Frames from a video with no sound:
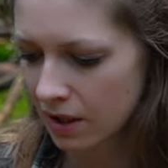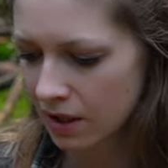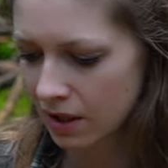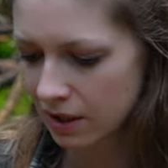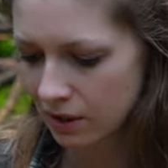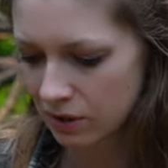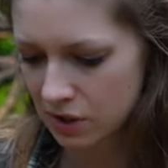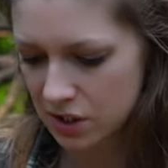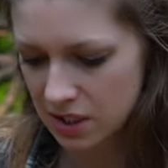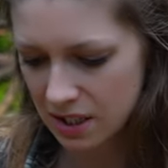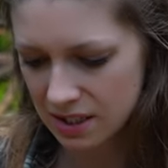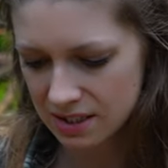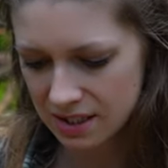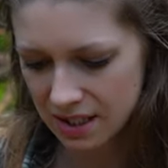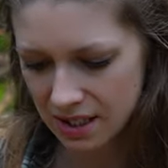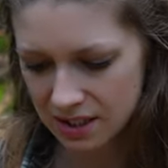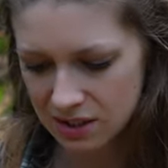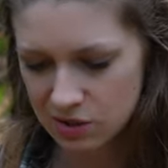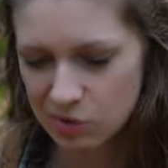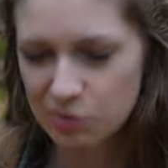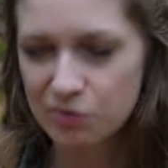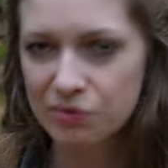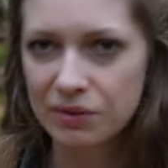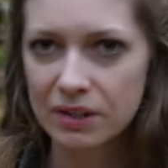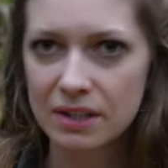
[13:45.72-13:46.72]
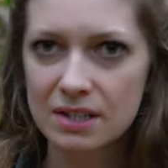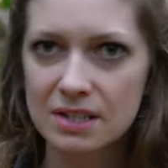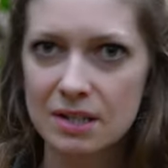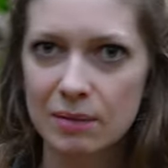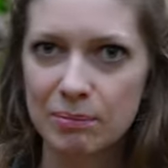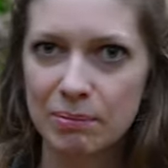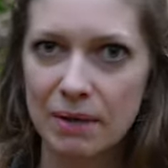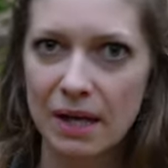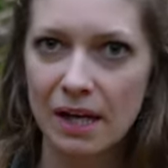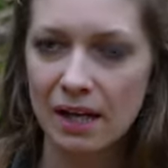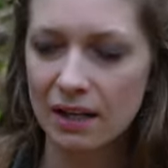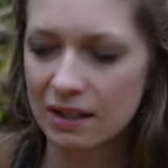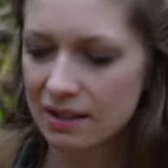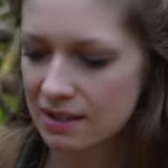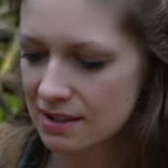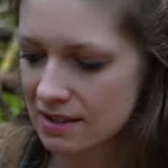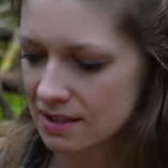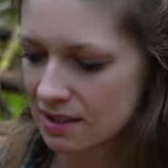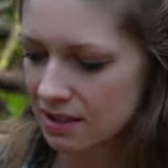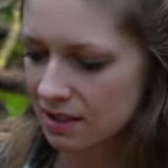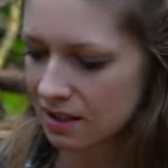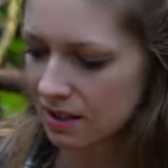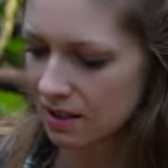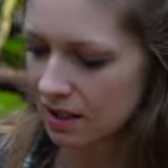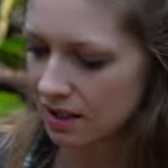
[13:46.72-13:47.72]
You just had to fix the
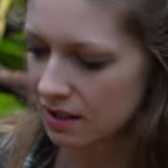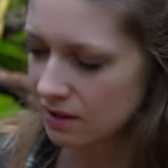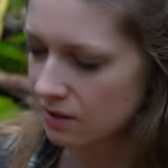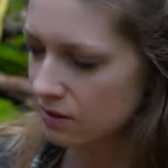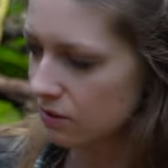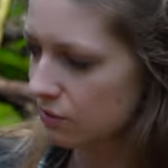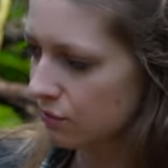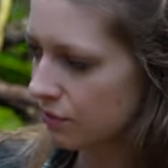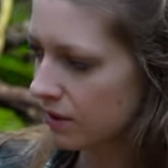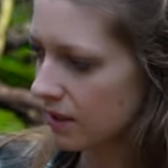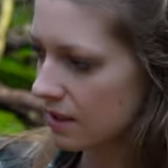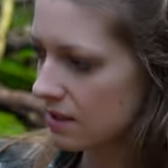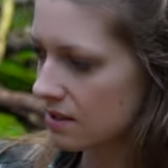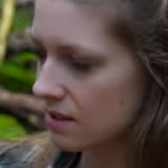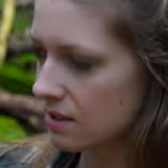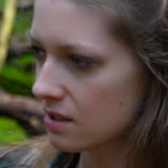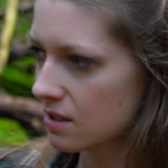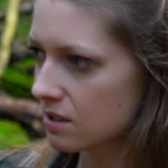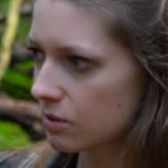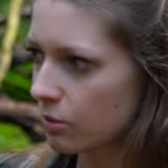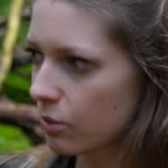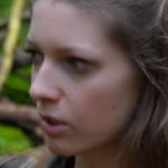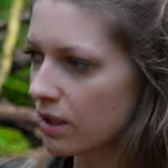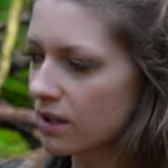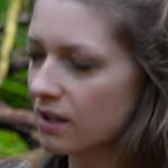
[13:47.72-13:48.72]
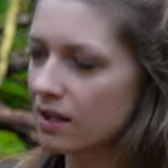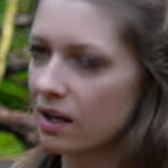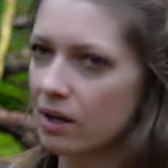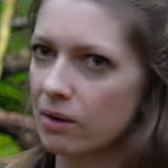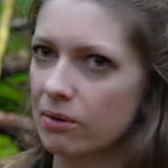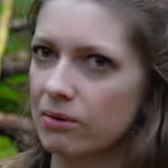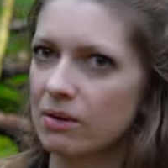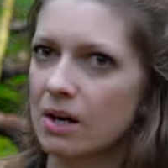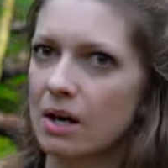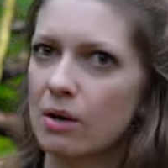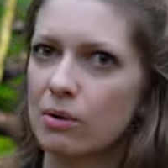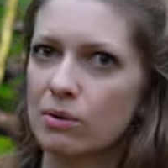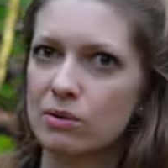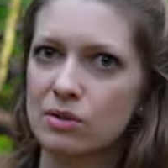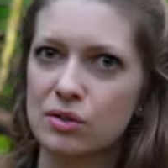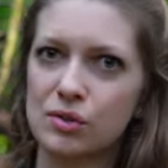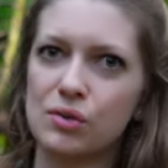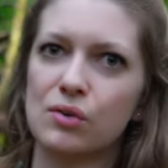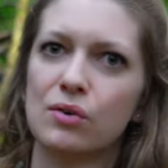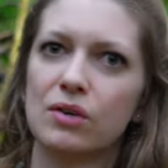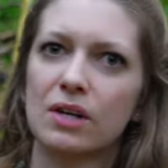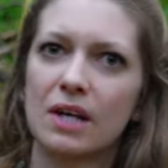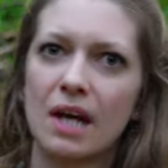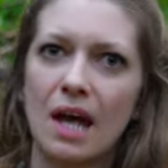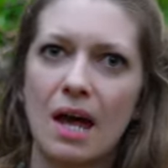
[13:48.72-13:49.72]
bells and fix the string around
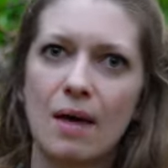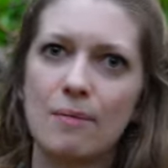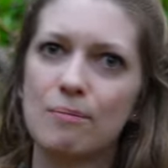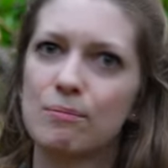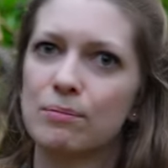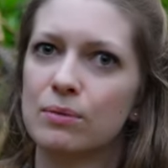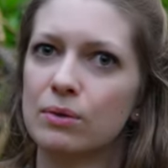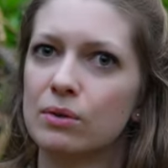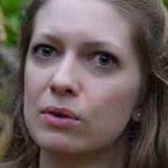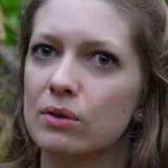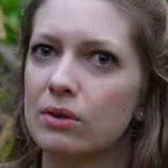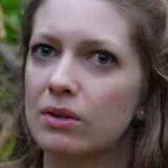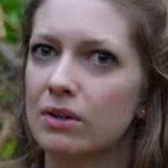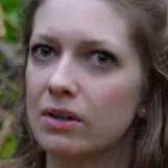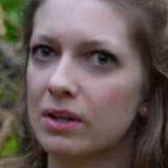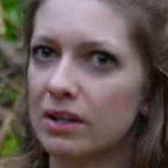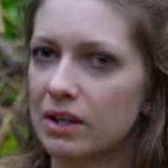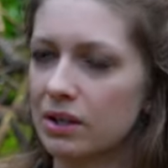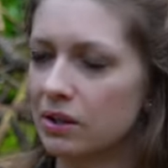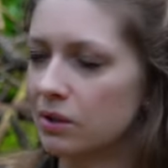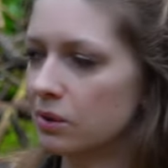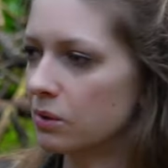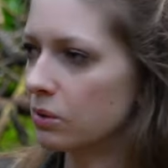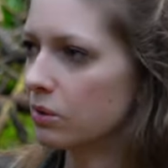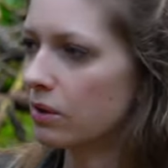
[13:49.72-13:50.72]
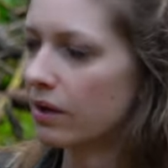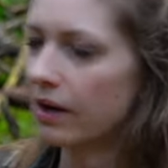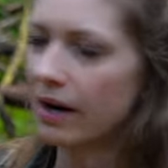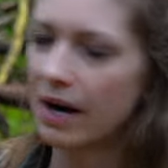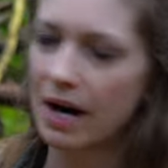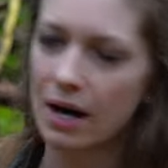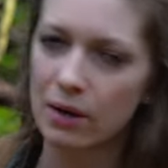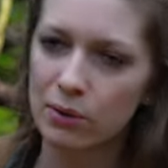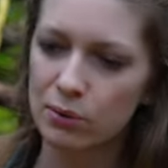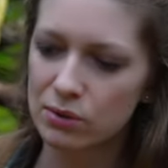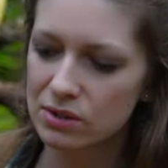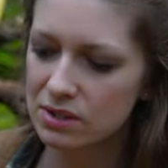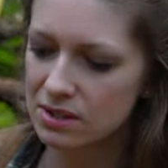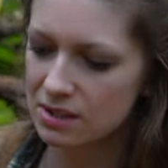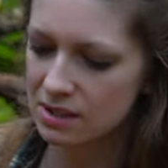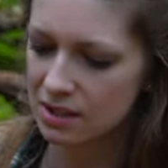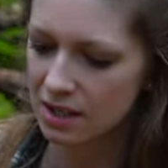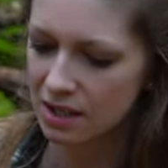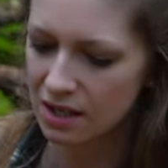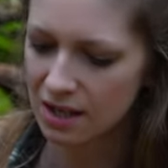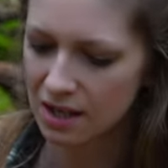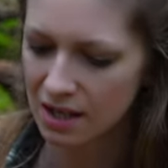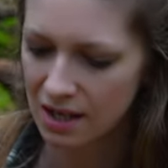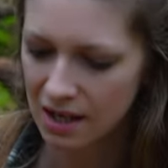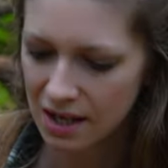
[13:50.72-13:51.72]
your camp or your house,
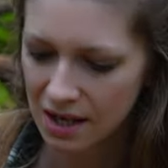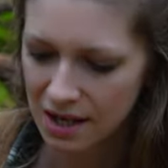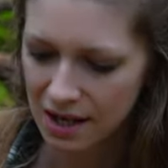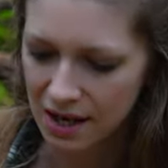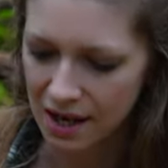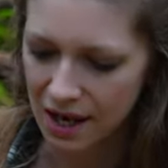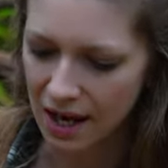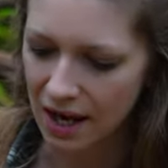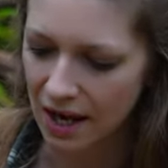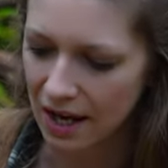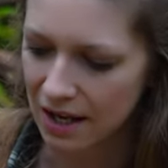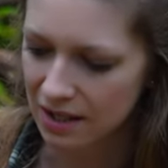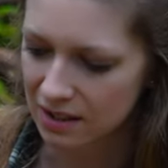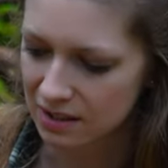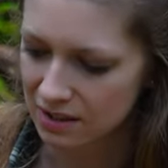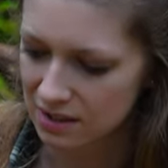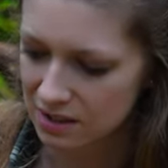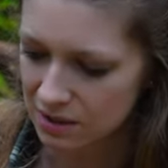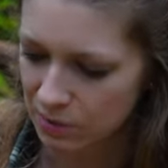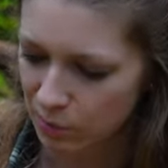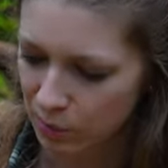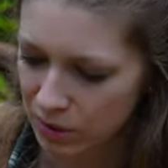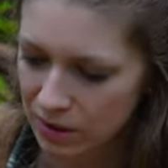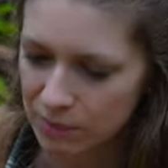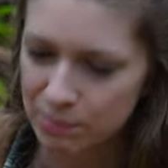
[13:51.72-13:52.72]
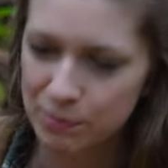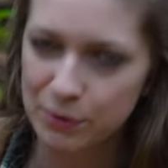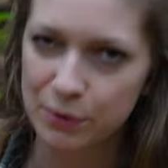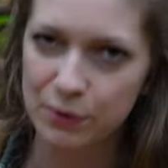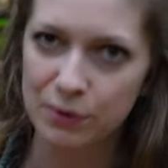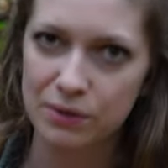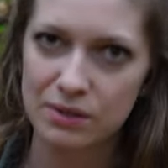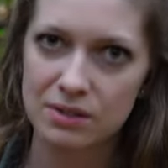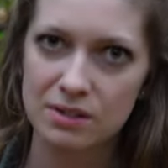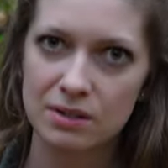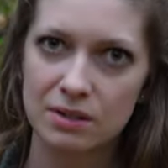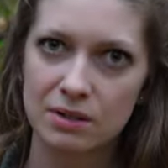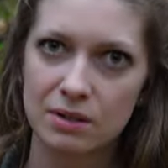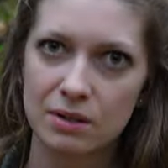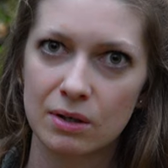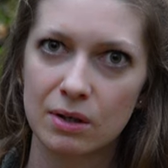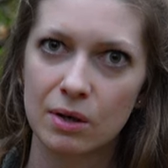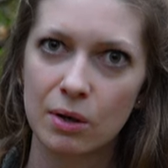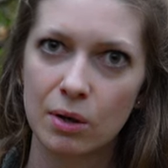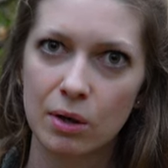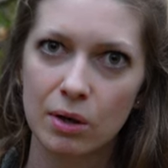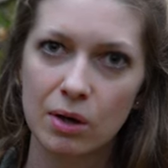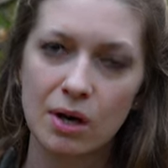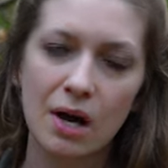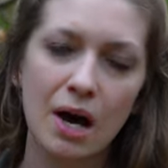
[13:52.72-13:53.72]
and when the person
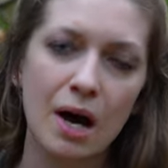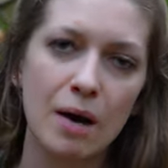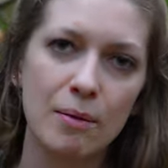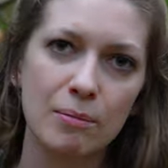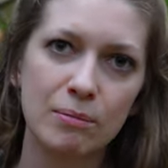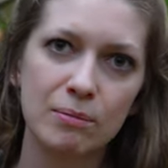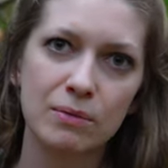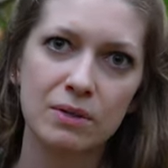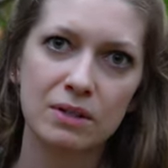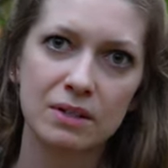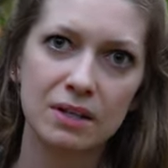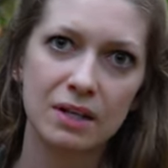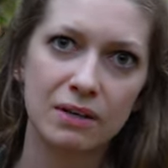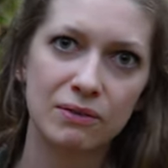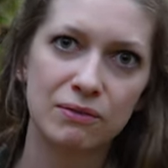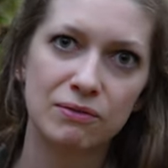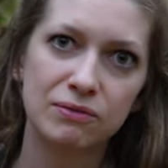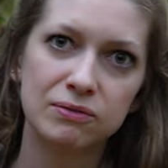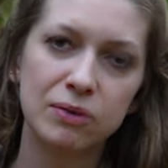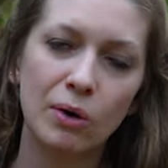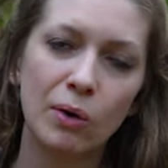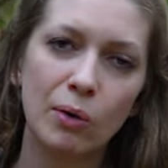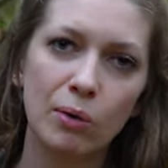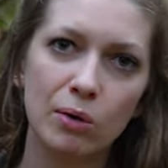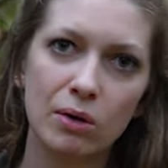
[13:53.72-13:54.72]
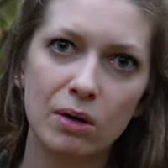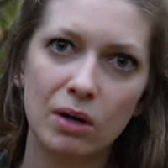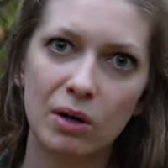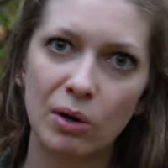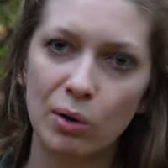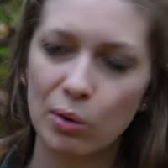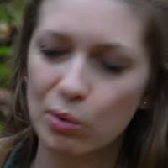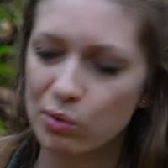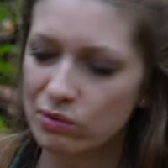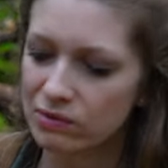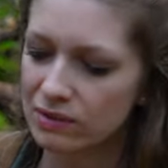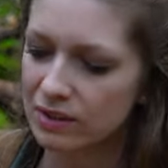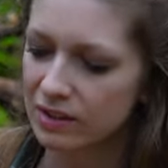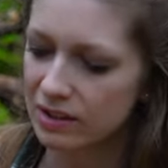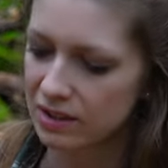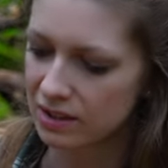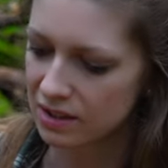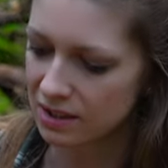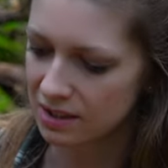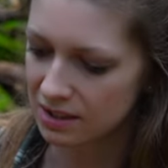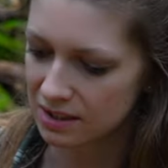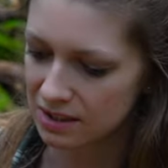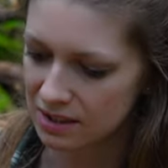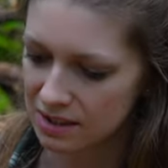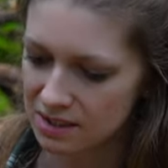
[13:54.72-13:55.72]
come, they fall over
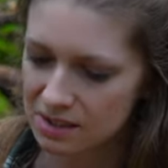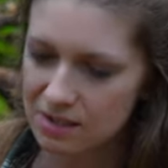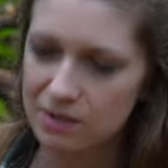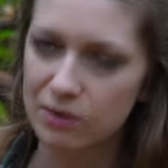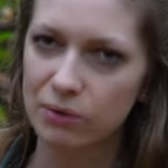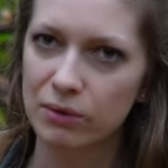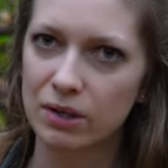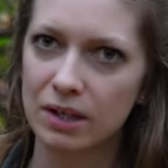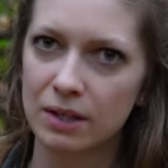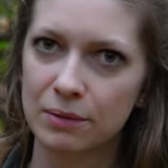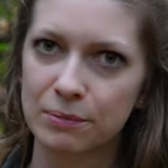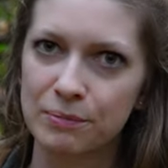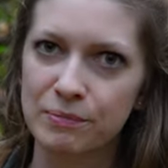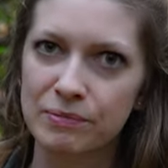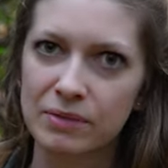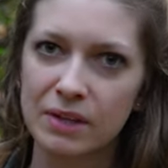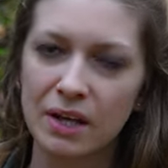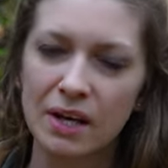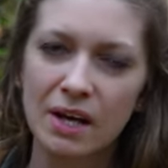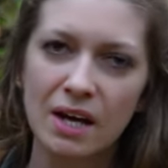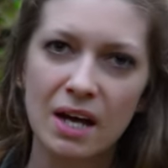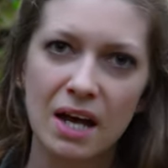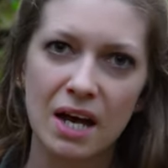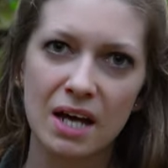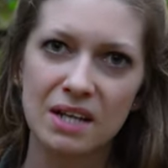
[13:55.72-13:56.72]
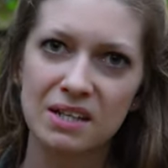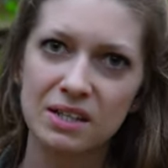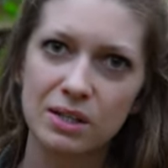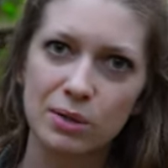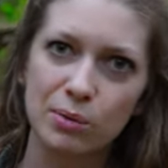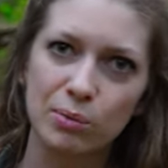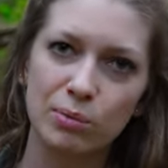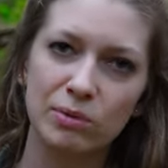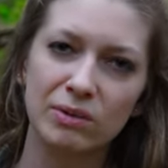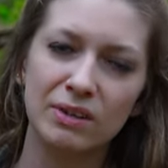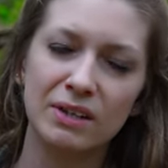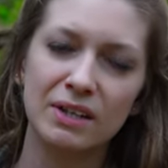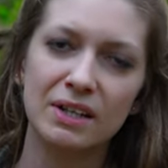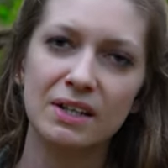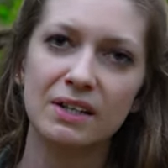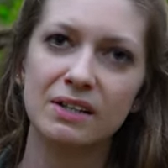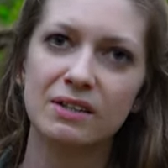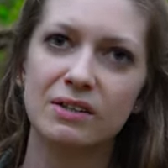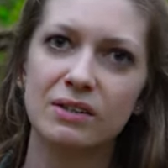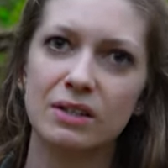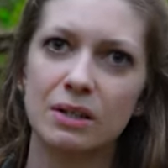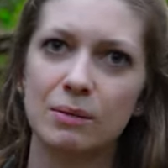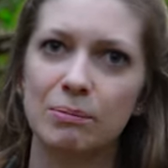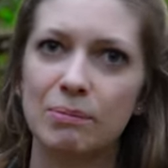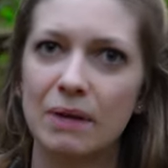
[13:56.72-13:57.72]
this string and you will
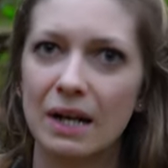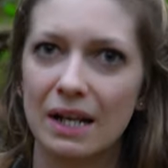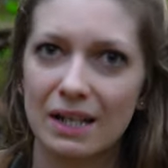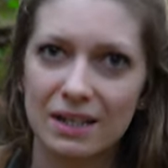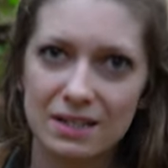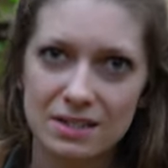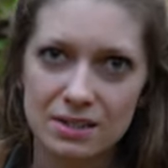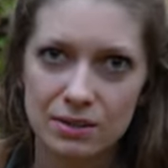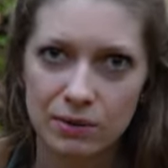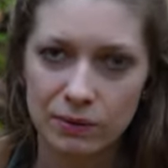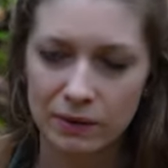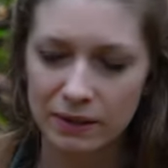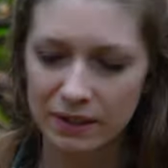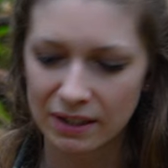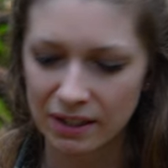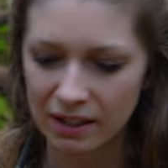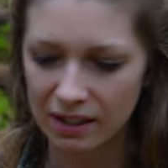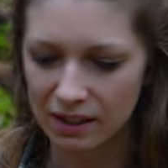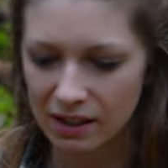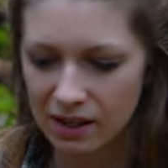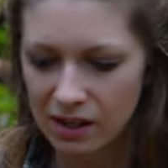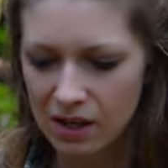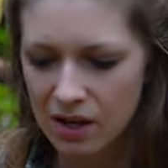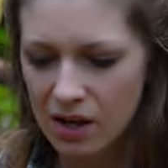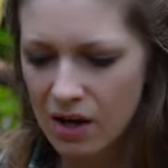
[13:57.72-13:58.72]
hear the bells ringing.